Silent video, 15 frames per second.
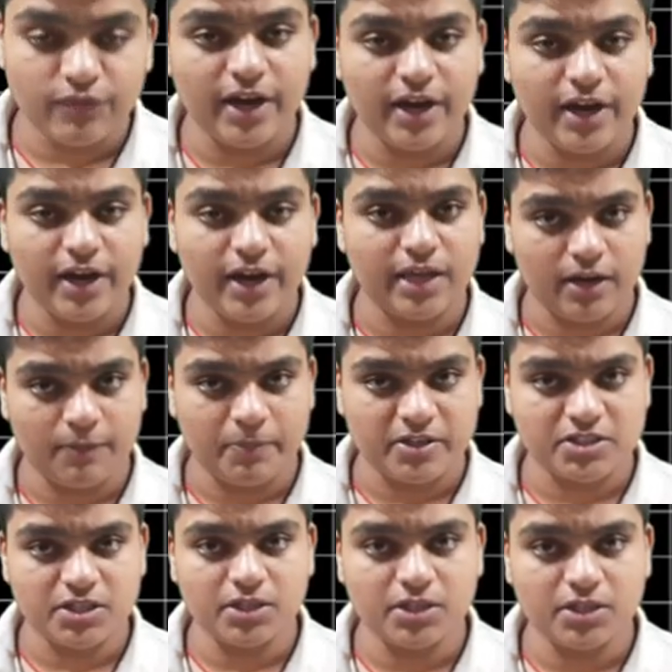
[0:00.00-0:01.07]
where they are
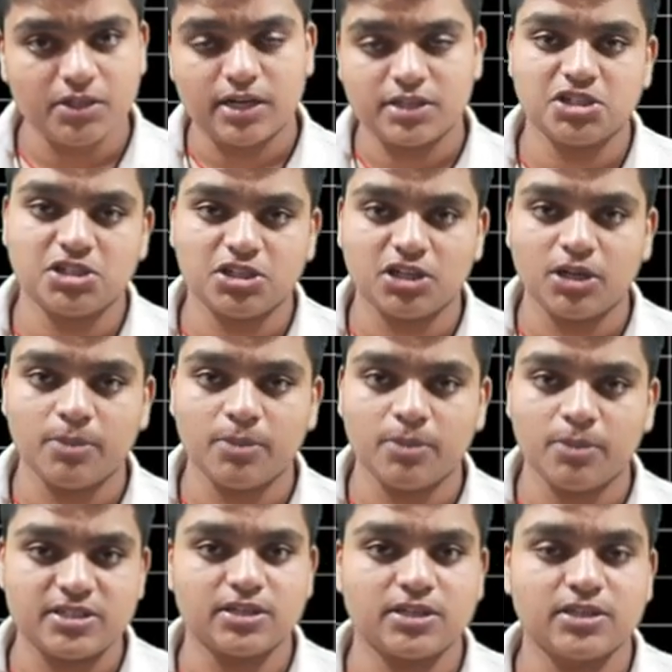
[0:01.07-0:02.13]
present, they are generally
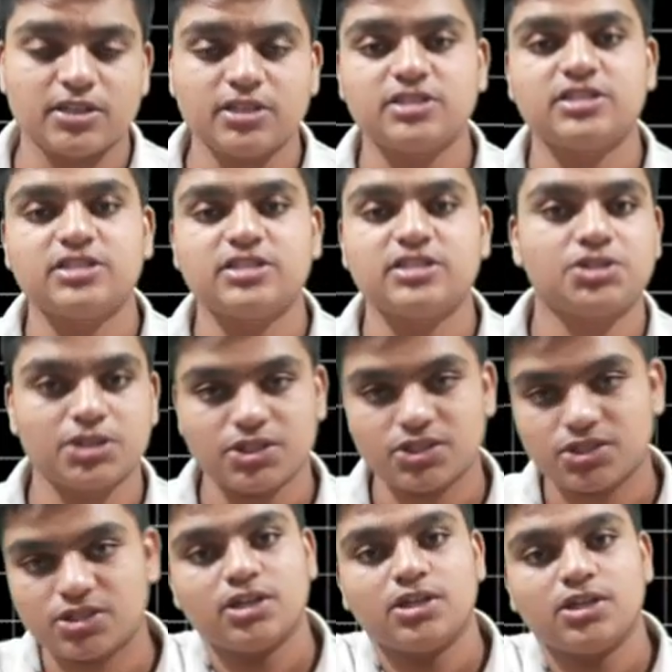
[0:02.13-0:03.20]
present in the chest
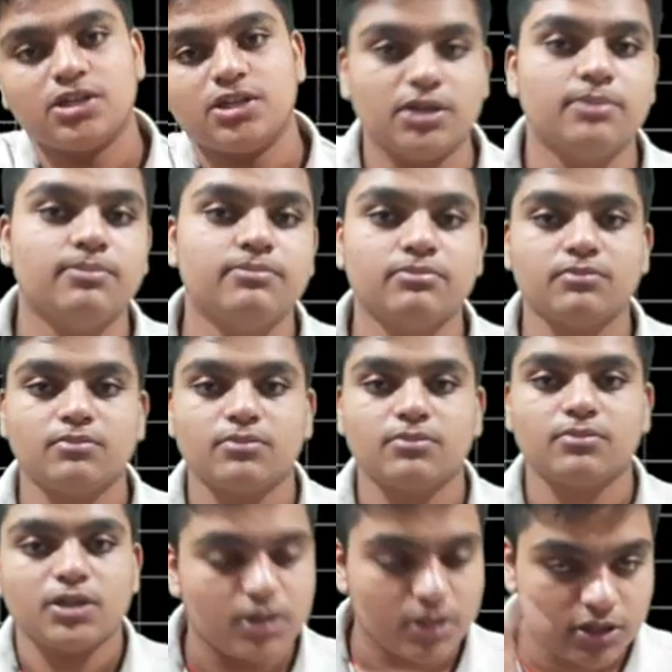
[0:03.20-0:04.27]
region here.
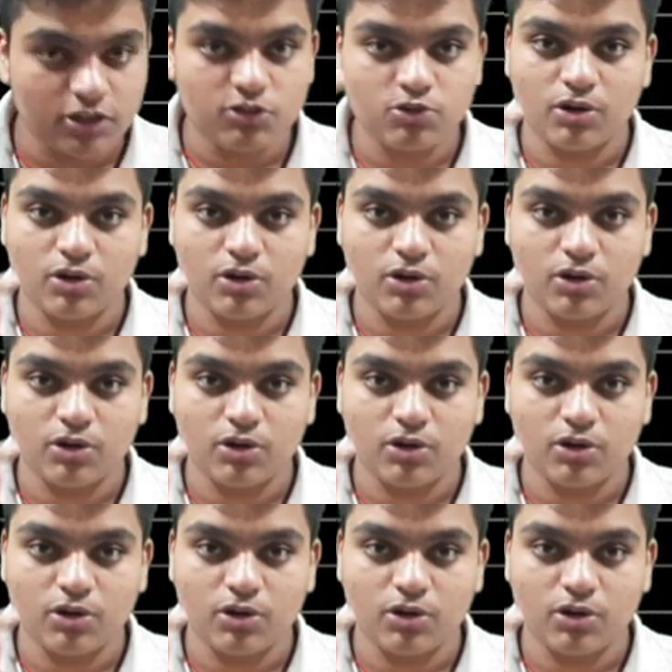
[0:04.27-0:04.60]
In the